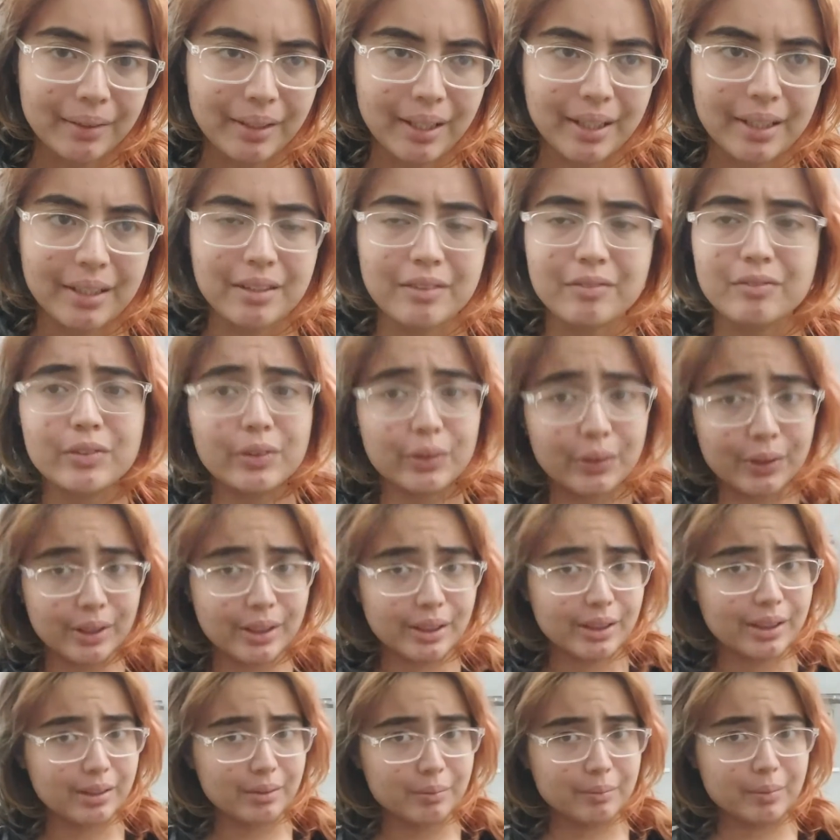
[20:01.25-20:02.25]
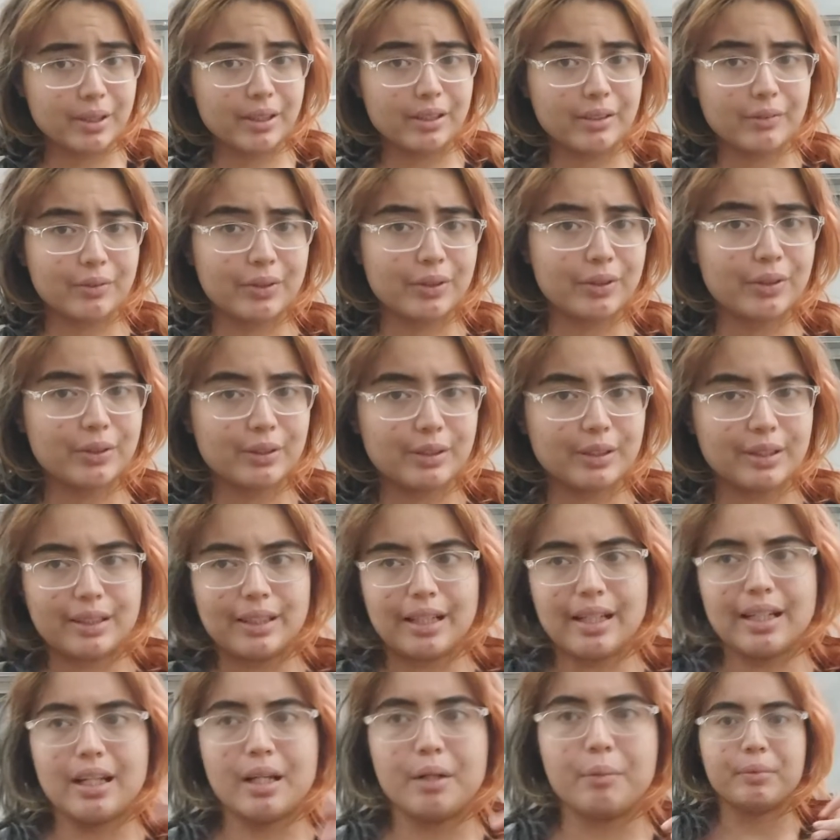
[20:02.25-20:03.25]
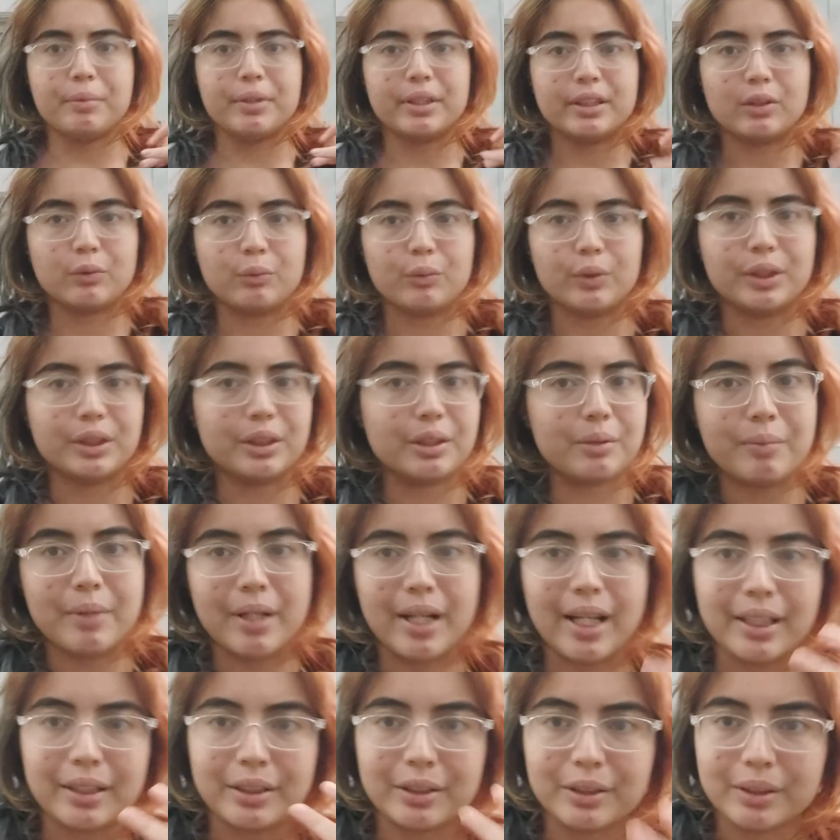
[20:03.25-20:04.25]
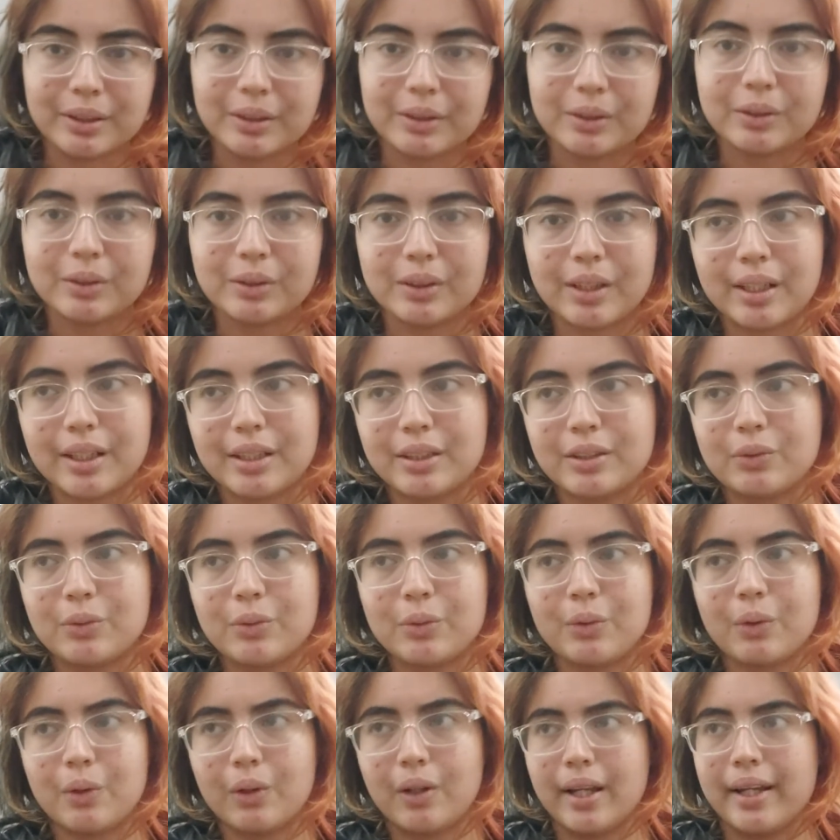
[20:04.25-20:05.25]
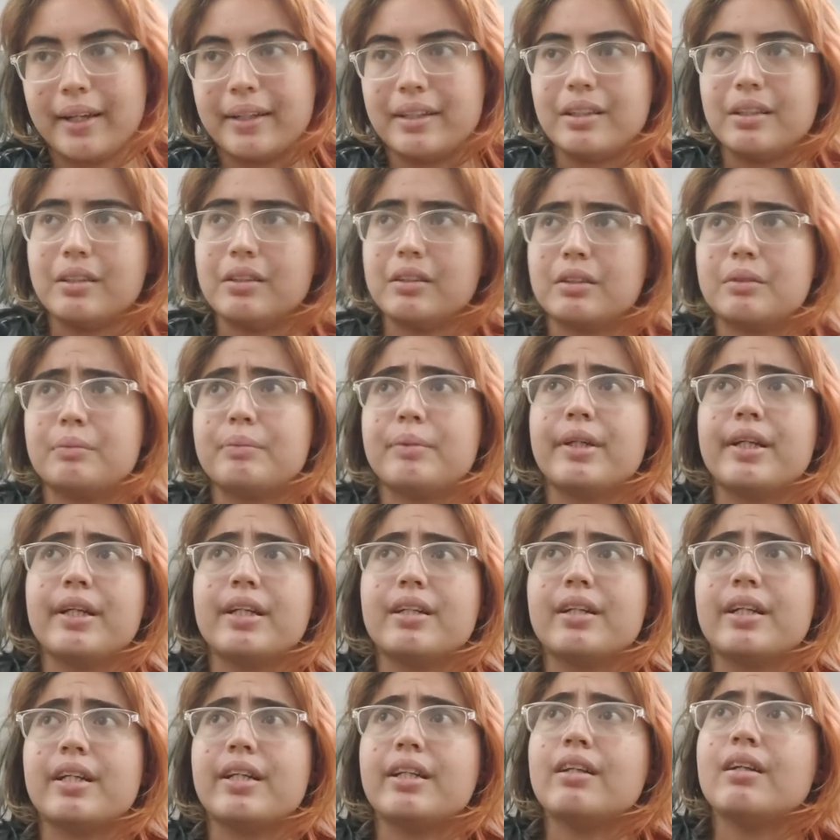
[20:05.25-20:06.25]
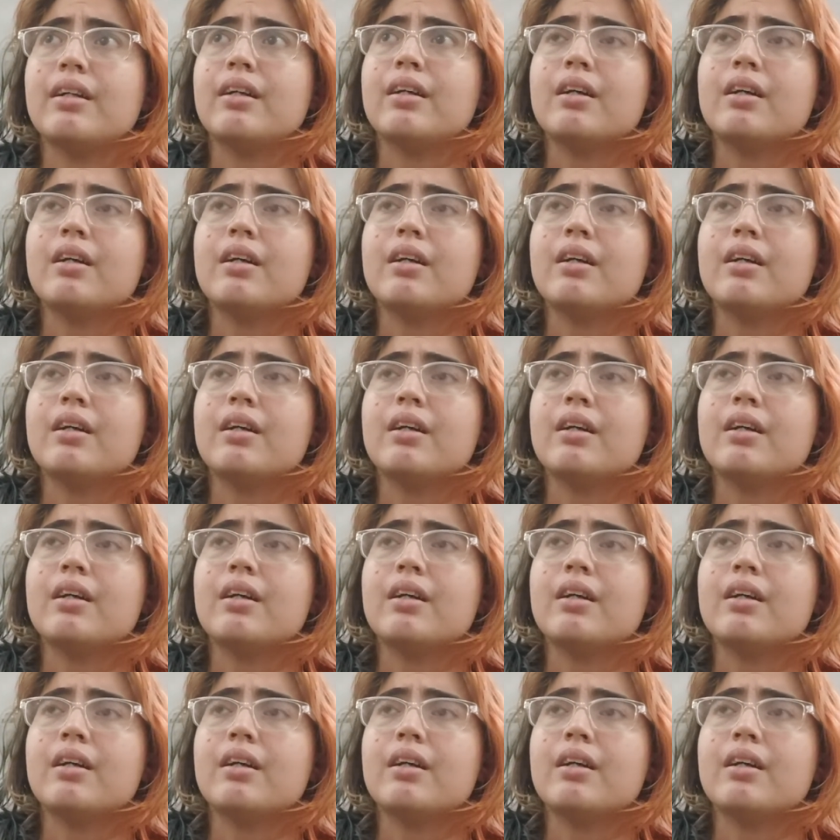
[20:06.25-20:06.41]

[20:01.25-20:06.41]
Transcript: like in a few years, because we used to sing that in praise and worship at like church or Sunday school or like Girls Brigade, right?